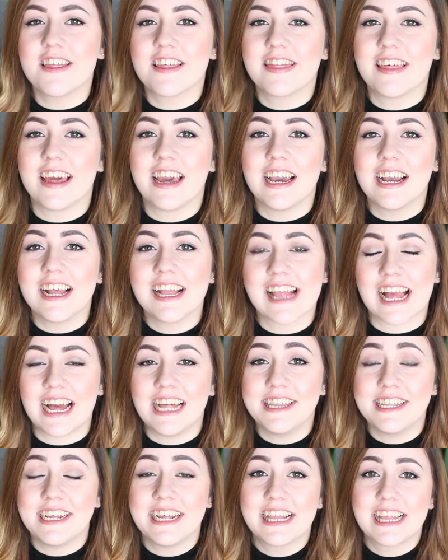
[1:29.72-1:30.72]
of things,
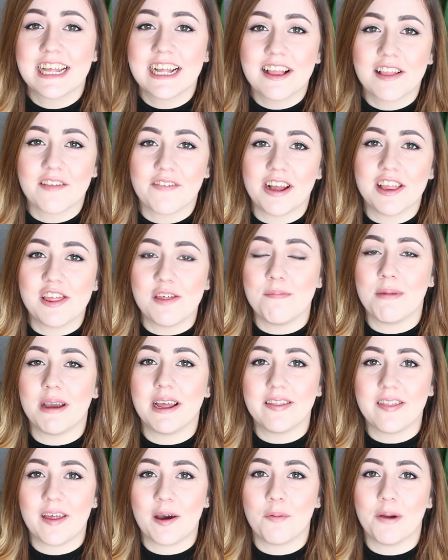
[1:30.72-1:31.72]
and these things have actually
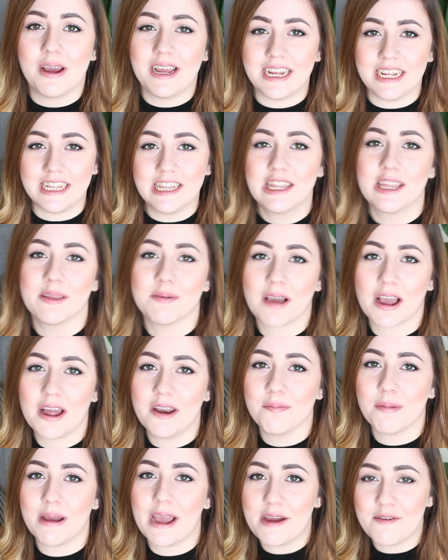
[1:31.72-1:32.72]
made their way into kind
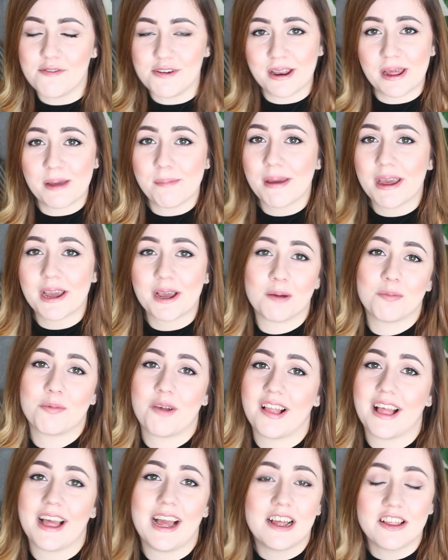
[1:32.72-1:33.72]
of my everyday makeup
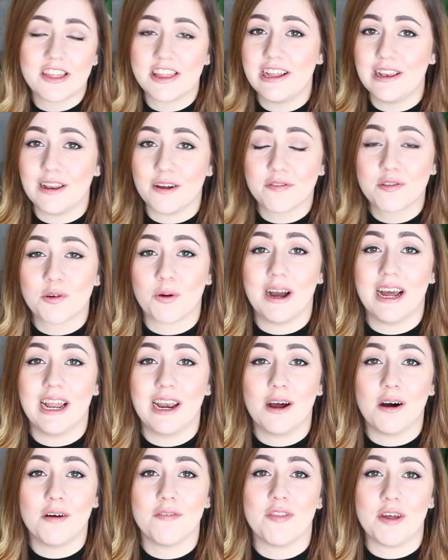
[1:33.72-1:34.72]
because I actually loved quite a
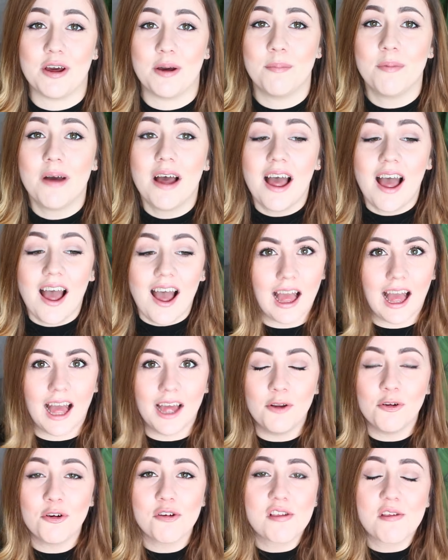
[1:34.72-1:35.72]
lot of them.
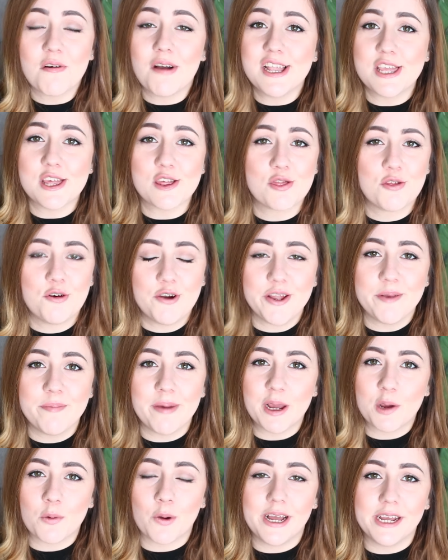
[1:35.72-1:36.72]
And also I just thought it'd
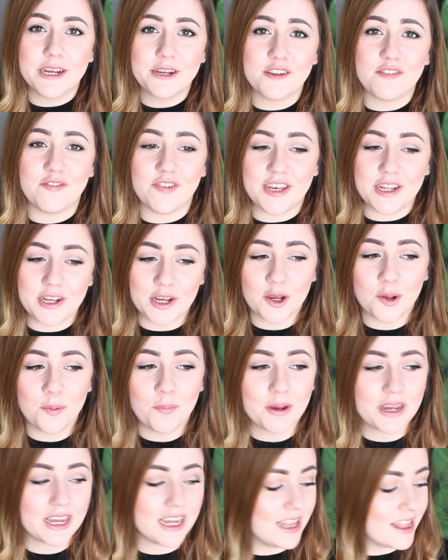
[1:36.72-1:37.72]
make quite a good video
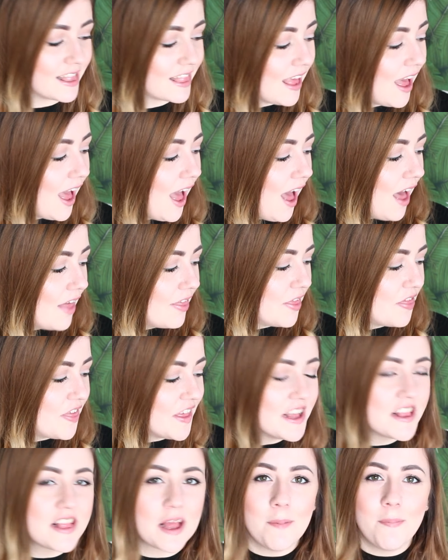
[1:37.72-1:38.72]
because the
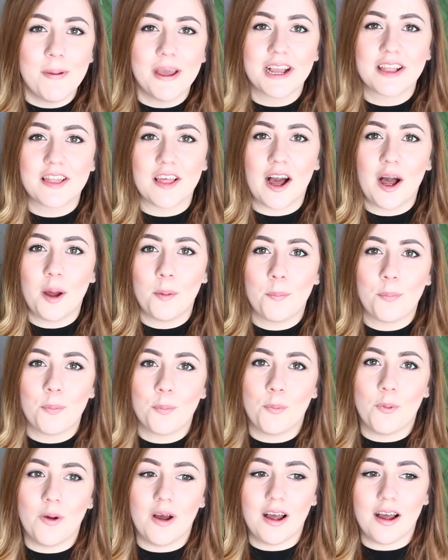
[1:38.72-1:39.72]
things I picked up
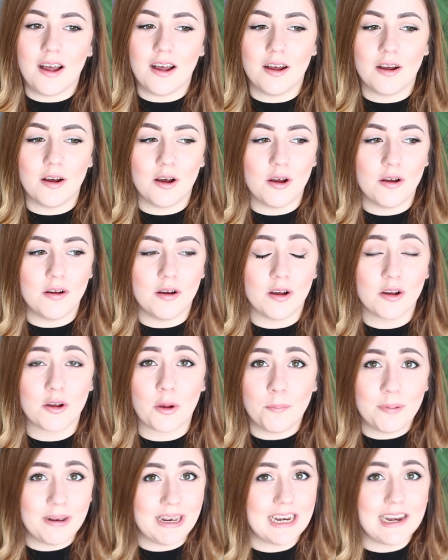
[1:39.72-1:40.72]
were
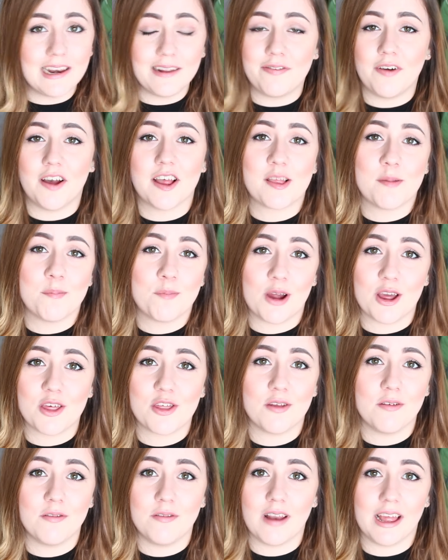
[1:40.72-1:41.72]
completely first
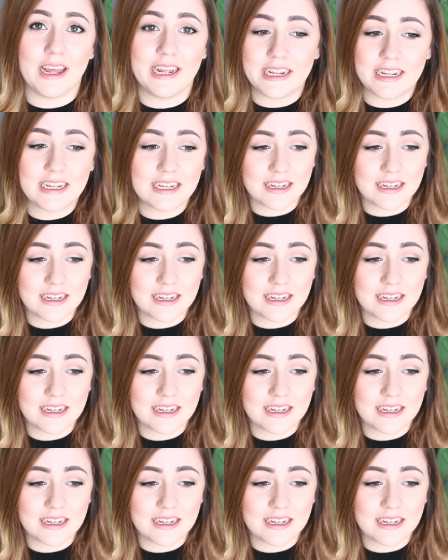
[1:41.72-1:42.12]
impression, like